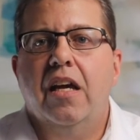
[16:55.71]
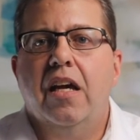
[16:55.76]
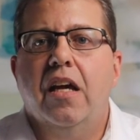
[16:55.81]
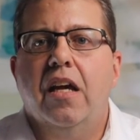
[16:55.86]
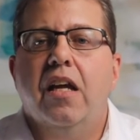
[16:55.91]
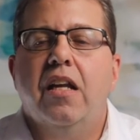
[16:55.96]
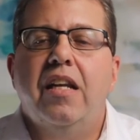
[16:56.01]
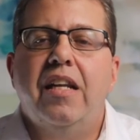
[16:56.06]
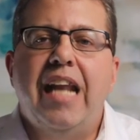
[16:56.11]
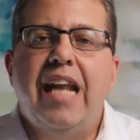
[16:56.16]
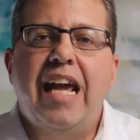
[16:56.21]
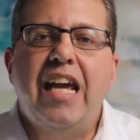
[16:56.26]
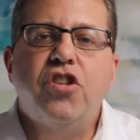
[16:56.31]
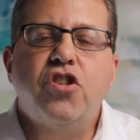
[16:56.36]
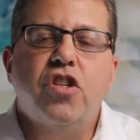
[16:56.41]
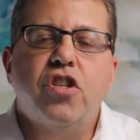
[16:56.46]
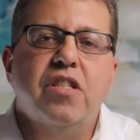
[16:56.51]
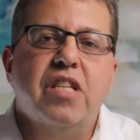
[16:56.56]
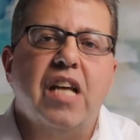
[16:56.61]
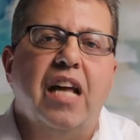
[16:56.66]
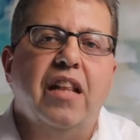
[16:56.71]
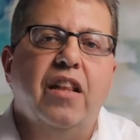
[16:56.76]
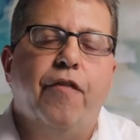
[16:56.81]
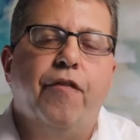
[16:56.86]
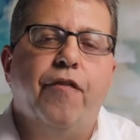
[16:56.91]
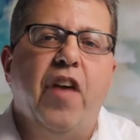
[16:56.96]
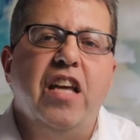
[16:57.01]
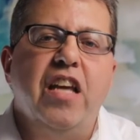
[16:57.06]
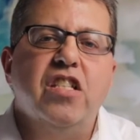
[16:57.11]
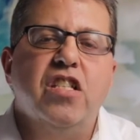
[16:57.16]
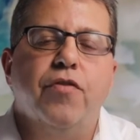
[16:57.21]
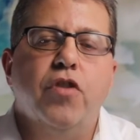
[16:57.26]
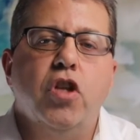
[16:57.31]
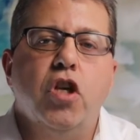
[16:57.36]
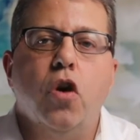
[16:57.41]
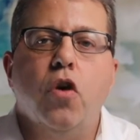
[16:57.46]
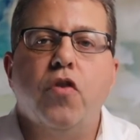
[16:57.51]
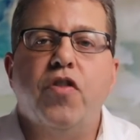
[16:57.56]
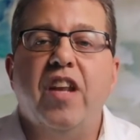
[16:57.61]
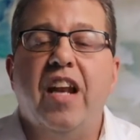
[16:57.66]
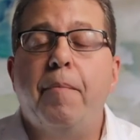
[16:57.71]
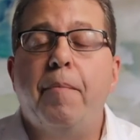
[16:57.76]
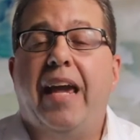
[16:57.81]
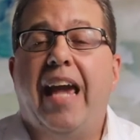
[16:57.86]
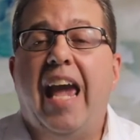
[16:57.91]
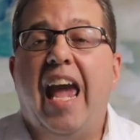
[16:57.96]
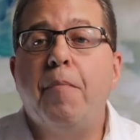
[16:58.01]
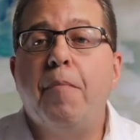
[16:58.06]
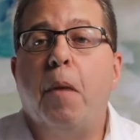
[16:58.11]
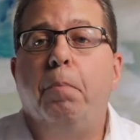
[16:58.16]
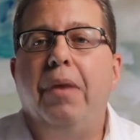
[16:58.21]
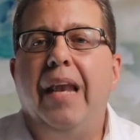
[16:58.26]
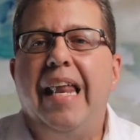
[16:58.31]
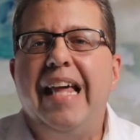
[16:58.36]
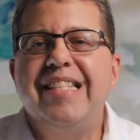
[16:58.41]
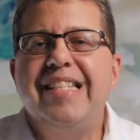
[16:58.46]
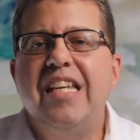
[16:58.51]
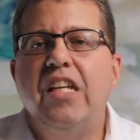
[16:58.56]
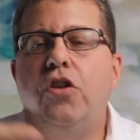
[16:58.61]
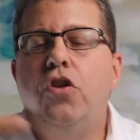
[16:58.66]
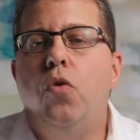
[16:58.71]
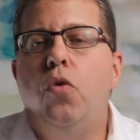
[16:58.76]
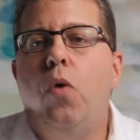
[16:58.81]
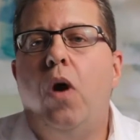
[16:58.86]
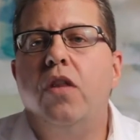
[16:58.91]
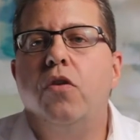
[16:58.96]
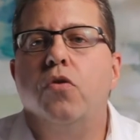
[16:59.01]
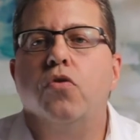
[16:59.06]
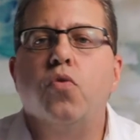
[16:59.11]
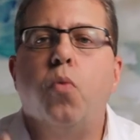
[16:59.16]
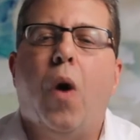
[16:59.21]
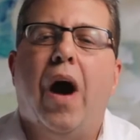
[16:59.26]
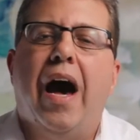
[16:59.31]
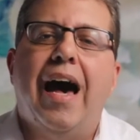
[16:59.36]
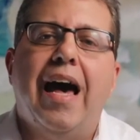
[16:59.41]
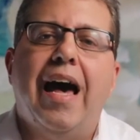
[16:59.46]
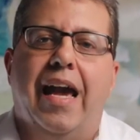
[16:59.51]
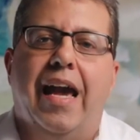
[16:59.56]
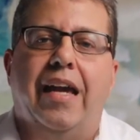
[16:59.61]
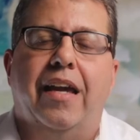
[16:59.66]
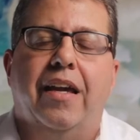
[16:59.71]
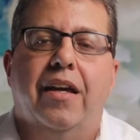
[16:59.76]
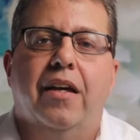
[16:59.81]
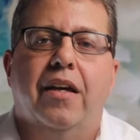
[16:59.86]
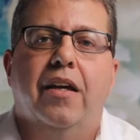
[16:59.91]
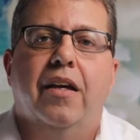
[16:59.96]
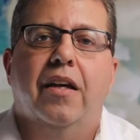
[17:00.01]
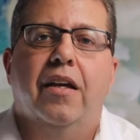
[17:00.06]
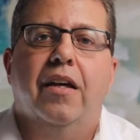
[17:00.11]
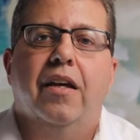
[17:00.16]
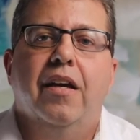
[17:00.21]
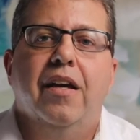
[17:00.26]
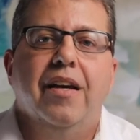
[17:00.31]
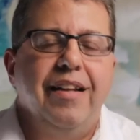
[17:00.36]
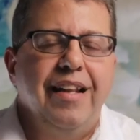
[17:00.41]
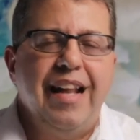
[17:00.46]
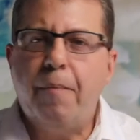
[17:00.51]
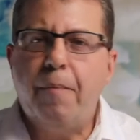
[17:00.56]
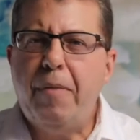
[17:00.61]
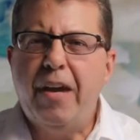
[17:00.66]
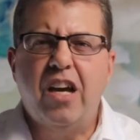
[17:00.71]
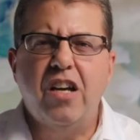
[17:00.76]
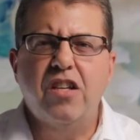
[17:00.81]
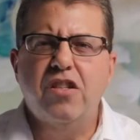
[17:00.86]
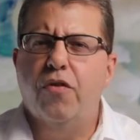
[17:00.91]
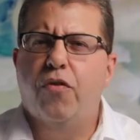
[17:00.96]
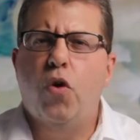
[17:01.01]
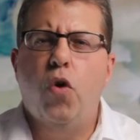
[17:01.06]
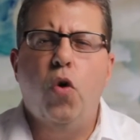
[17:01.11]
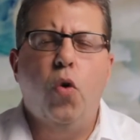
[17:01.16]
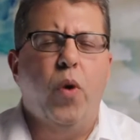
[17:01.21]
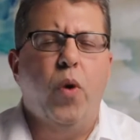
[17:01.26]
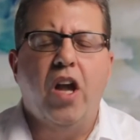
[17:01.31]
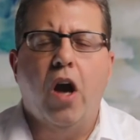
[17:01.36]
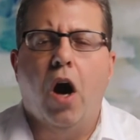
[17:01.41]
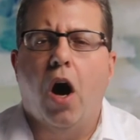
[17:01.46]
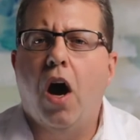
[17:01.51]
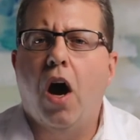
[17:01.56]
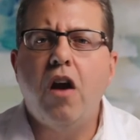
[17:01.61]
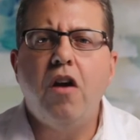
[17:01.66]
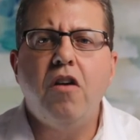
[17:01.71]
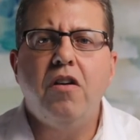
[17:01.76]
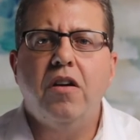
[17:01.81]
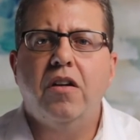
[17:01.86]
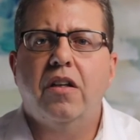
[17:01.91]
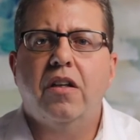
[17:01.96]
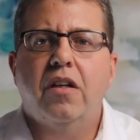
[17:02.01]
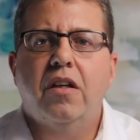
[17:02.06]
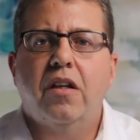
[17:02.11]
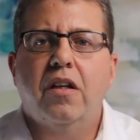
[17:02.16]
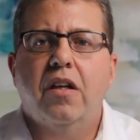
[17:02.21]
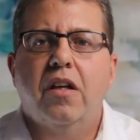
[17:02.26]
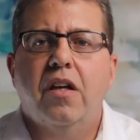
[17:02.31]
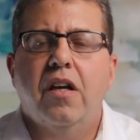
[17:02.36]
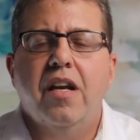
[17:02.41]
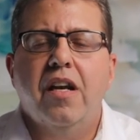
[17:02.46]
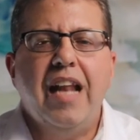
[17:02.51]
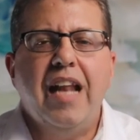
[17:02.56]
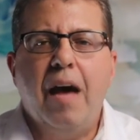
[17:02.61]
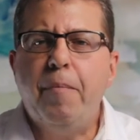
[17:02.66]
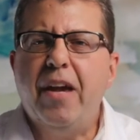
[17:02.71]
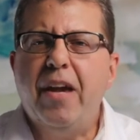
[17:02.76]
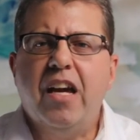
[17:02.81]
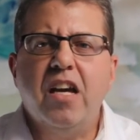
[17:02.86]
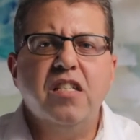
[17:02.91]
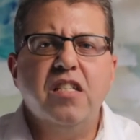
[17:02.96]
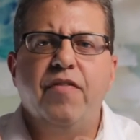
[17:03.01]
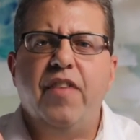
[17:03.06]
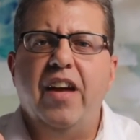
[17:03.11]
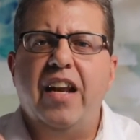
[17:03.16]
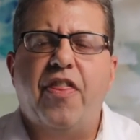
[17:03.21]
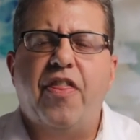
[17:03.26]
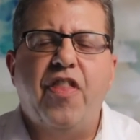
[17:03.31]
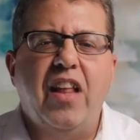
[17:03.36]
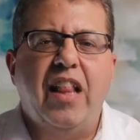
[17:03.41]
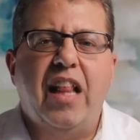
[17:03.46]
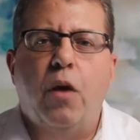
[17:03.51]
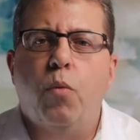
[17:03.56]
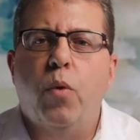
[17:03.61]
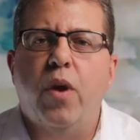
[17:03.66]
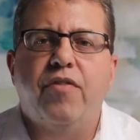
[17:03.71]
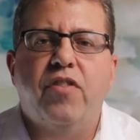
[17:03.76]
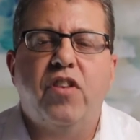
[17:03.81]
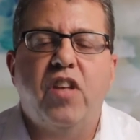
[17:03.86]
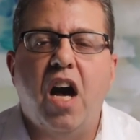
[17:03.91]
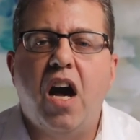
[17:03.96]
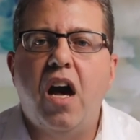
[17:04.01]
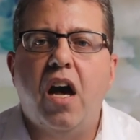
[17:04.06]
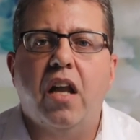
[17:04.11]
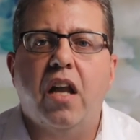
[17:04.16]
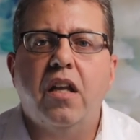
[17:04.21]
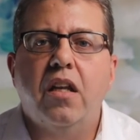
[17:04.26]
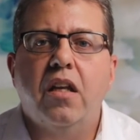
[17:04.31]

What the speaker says: nations on the face of the earth, and they became a blessing to others. Why? Not because of who we are, not because of anything that we've done.